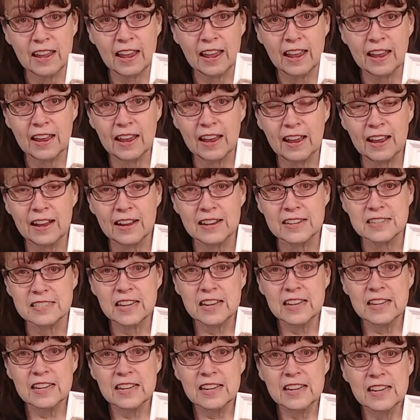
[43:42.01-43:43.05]
And
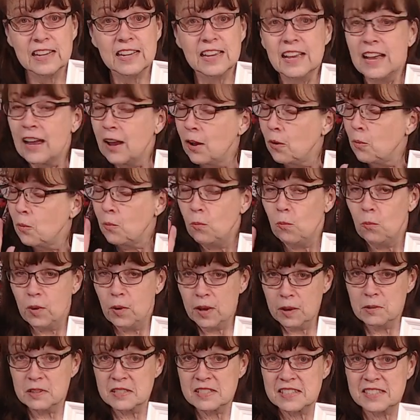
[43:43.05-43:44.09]
we
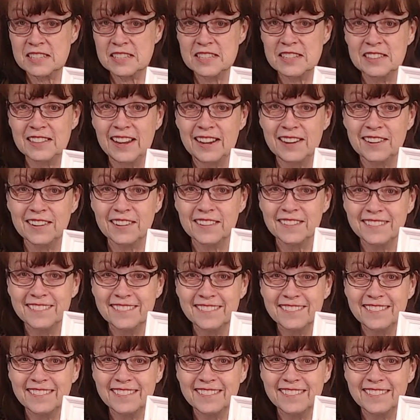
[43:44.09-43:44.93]
will see you later.